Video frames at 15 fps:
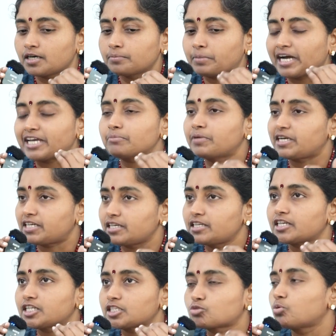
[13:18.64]
buy
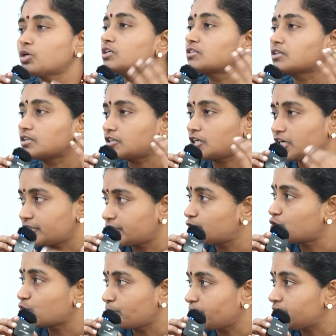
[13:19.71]
materials worth
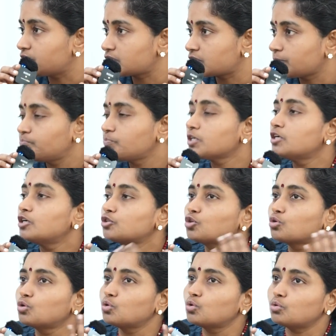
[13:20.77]
100 rupees
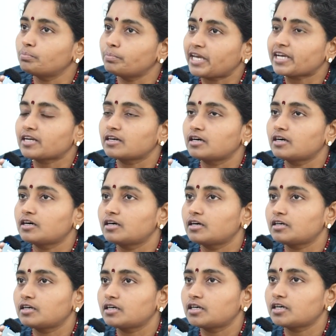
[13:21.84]
to make a